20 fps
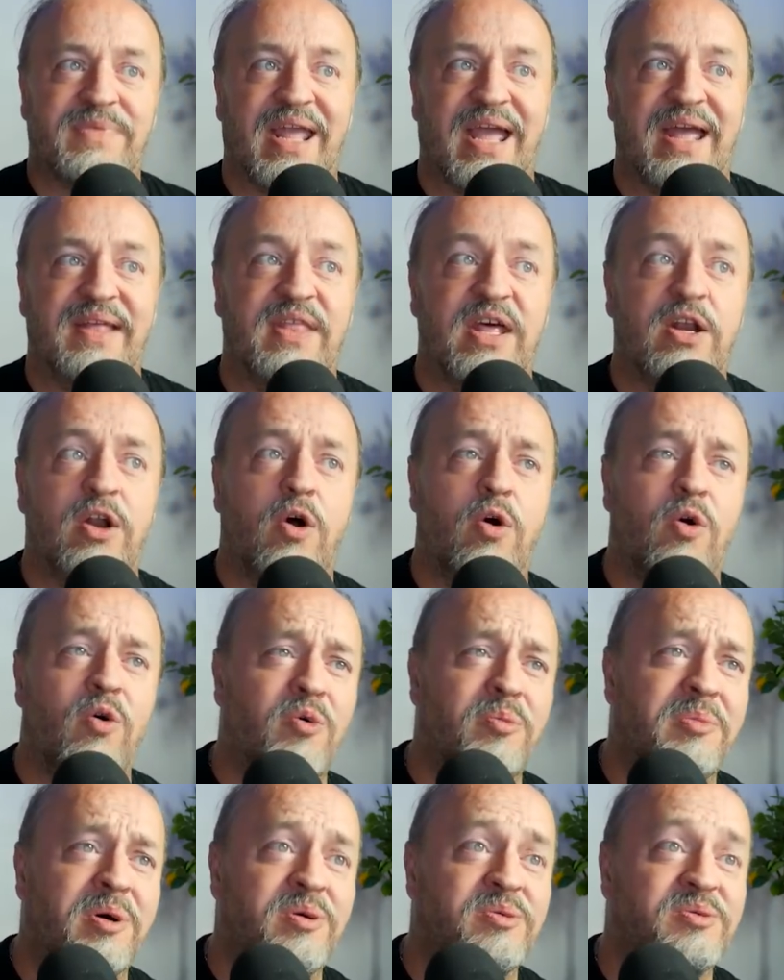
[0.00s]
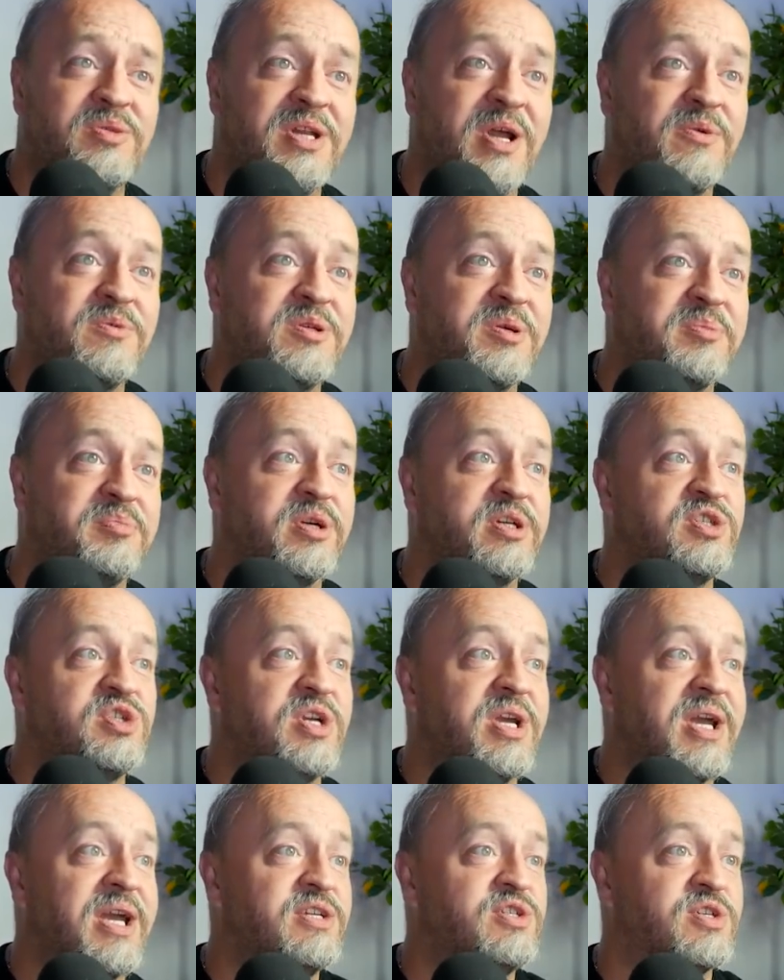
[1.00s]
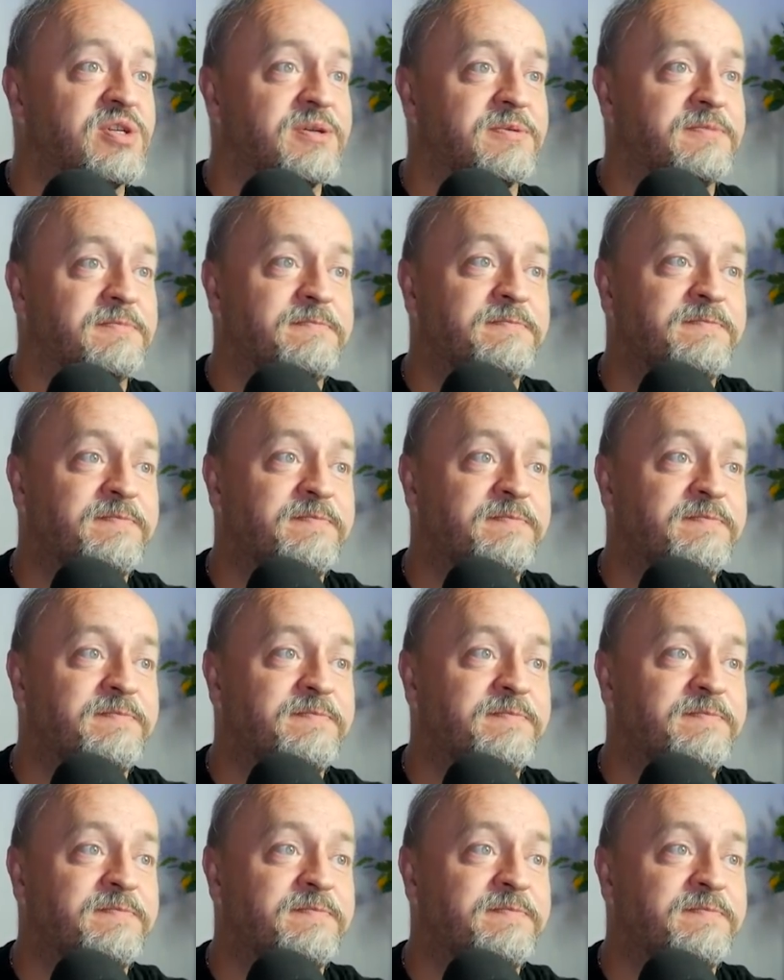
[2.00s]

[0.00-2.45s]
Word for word: and then almost no depreciation.